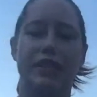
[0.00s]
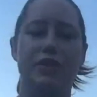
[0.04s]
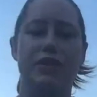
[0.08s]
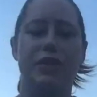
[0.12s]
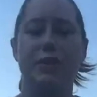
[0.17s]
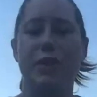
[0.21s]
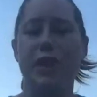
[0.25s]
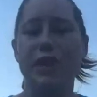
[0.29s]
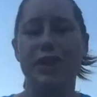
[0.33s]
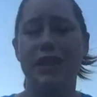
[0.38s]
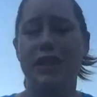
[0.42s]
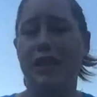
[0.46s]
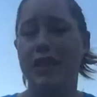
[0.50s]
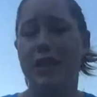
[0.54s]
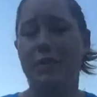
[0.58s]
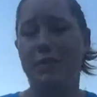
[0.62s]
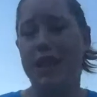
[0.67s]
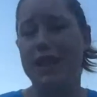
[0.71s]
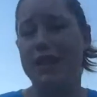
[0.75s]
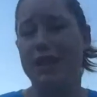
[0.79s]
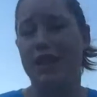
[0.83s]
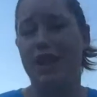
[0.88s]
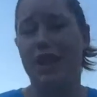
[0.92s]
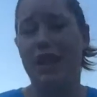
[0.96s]
It was basically
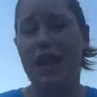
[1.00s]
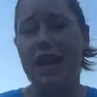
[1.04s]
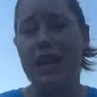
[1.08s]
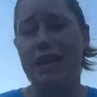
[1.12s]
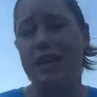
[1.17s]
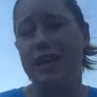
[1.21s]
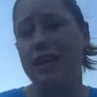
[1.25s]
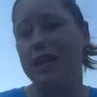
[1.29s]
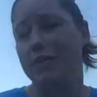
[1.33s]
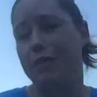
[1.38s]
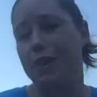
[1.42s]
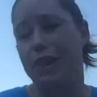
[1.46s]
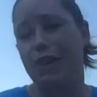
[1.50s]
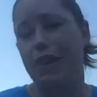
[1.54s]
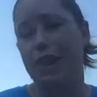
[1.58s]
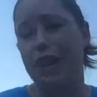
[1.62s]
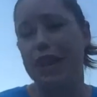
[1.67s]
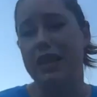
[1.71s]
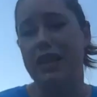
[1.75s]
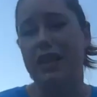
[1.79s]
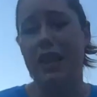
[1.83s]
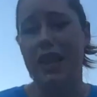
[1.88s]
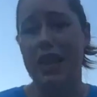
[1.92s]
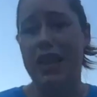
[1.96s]
based on his
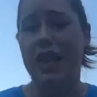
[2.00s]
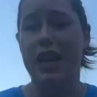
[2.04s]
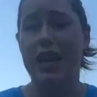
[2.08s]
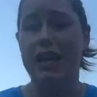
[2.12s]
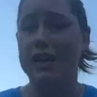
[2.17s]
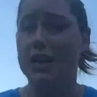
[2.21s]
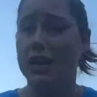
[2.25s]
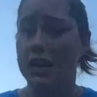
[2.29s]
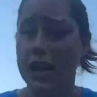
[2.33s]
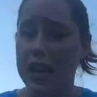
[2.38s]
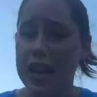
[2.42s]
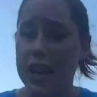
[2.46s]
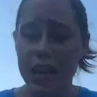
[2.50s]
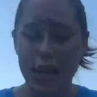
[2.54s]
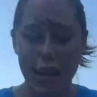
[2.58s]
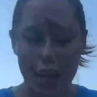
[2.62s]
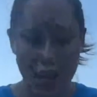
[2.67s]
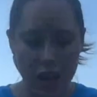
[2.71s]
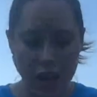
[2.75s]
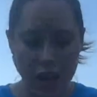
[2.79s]
experience in his clinic.